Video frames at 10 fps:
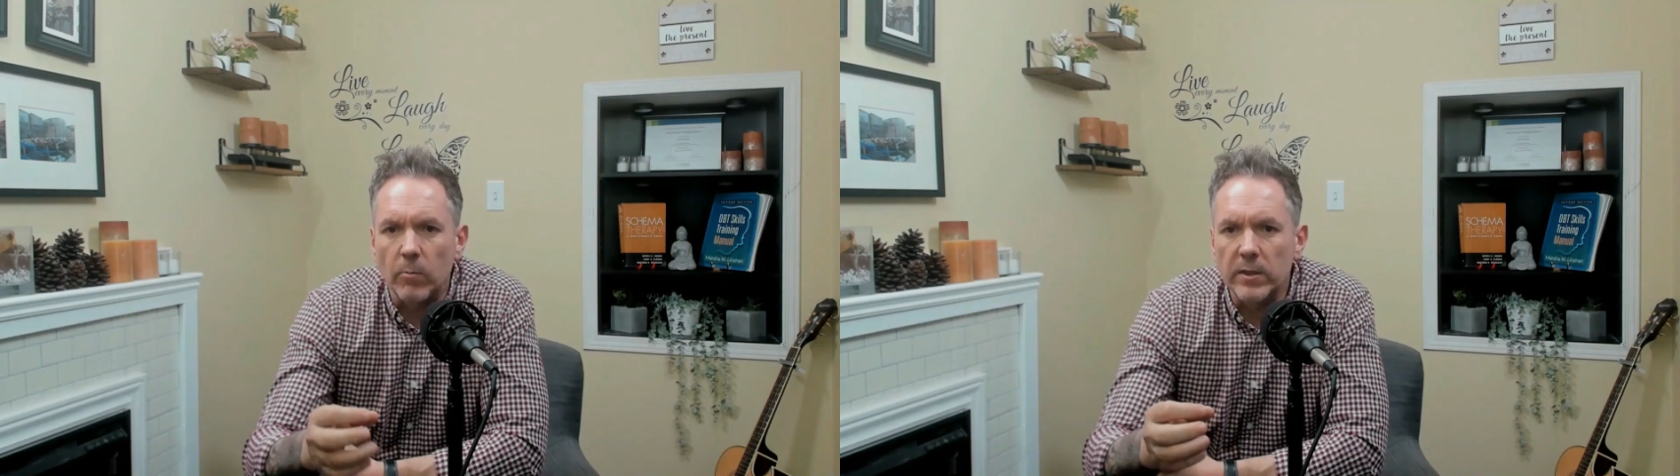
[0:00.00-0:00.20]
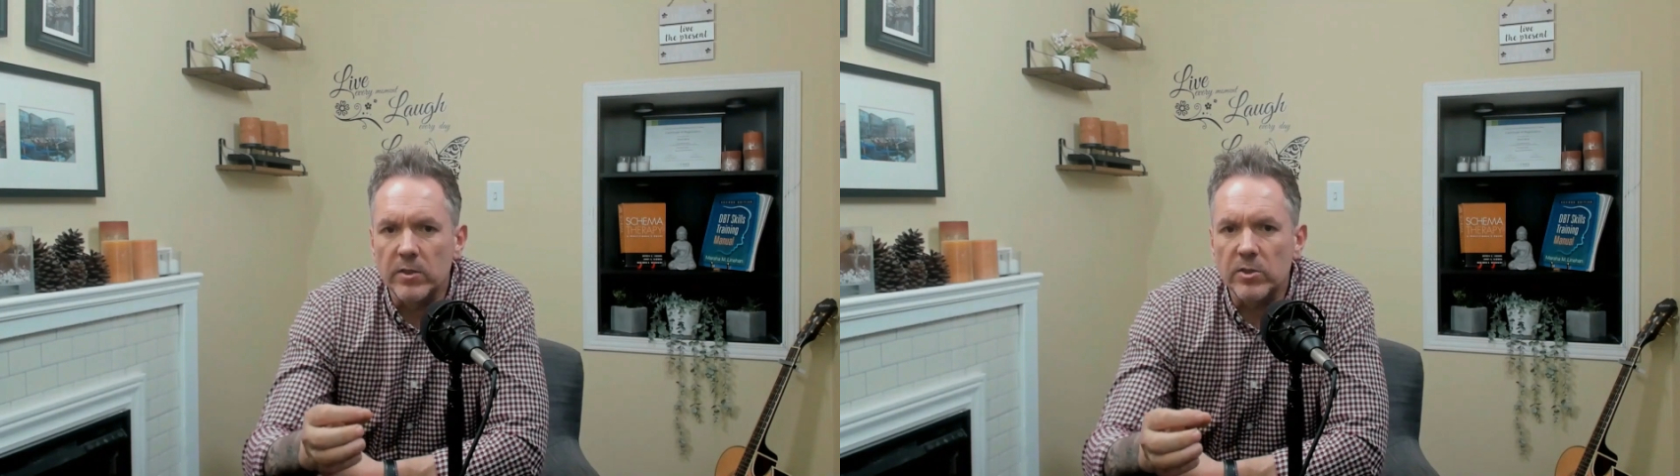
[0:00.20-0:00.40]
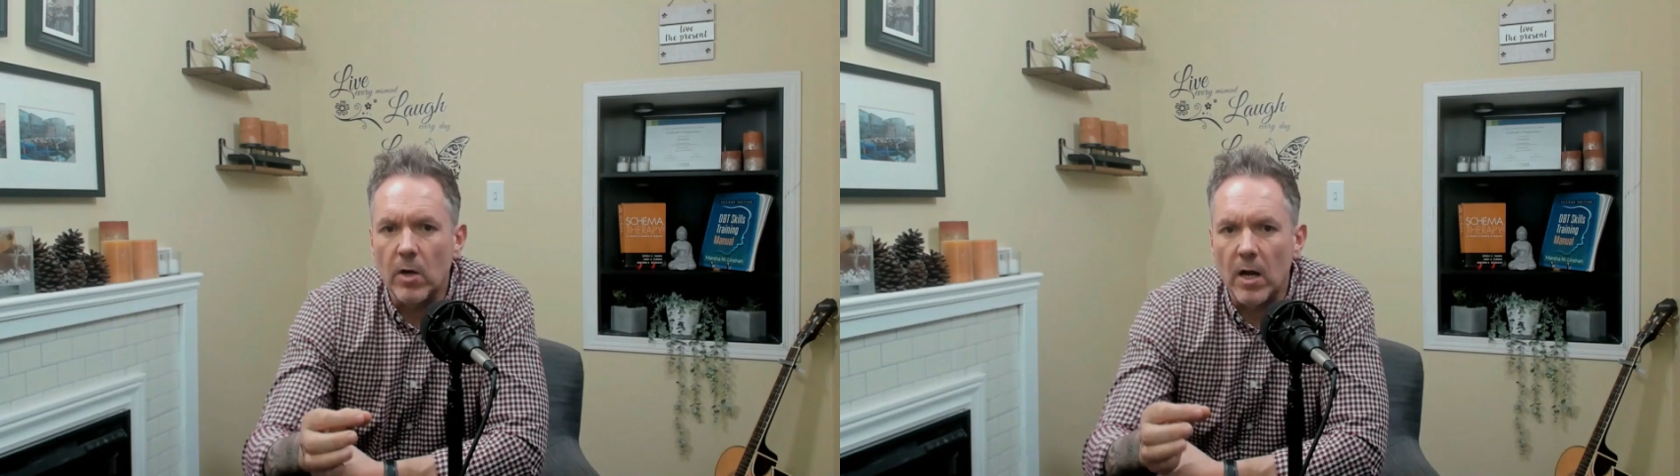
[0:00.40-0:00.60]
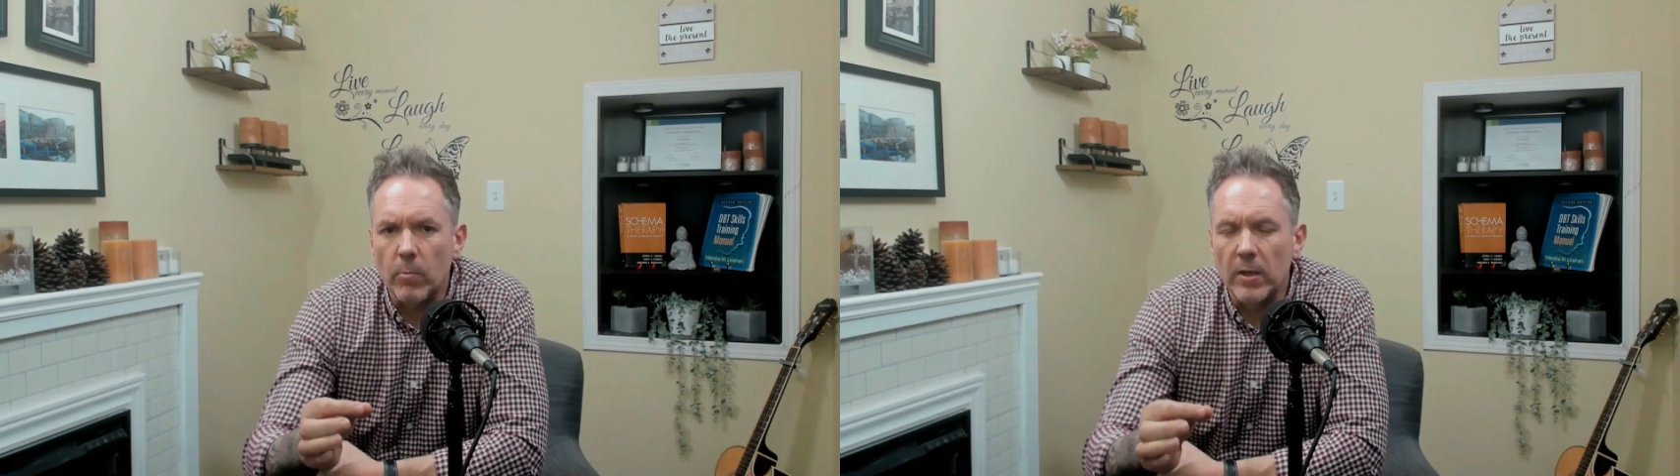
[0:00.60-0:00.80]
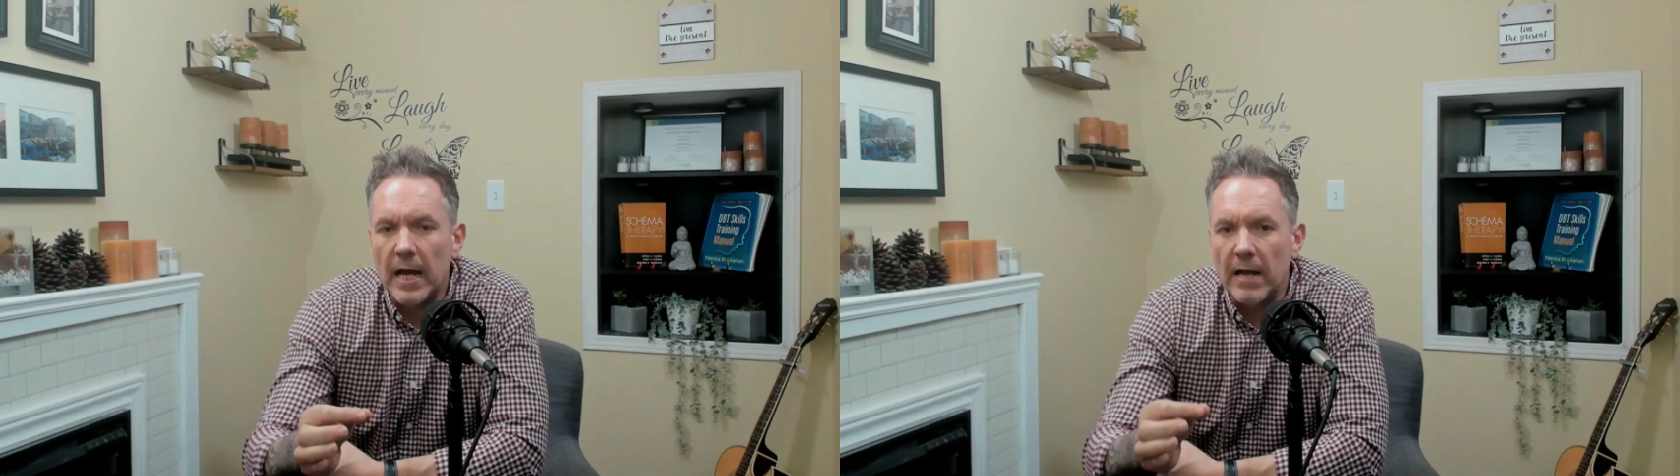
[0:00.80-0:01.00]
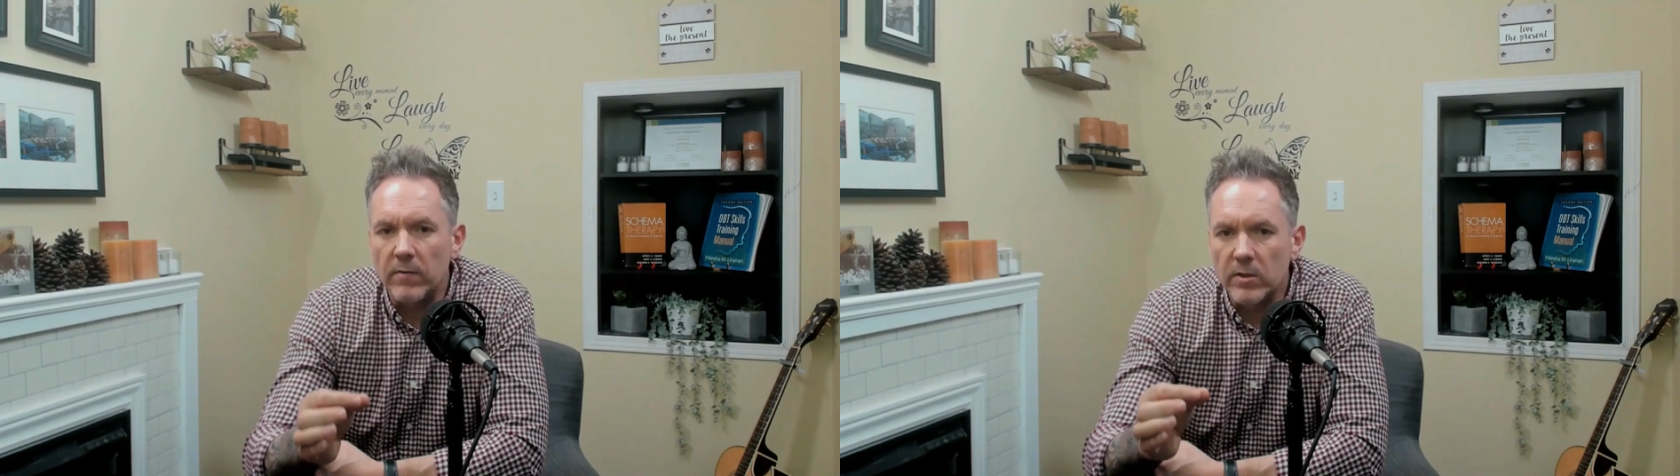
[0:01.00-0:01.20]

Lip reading: we describe without the